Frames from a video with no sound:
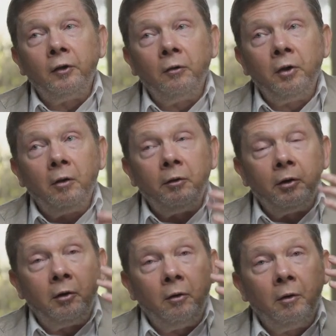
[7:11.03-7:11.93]
So
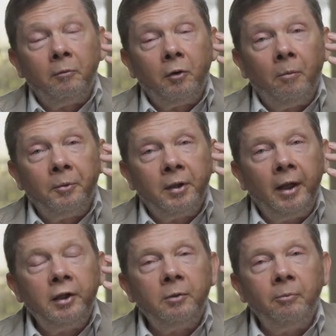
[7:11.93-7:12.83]
the, you're
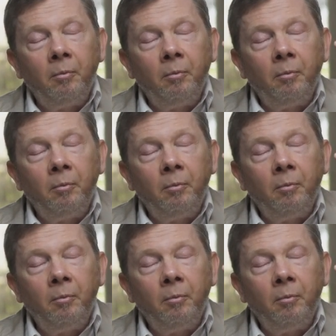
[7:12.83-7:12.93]
obsessed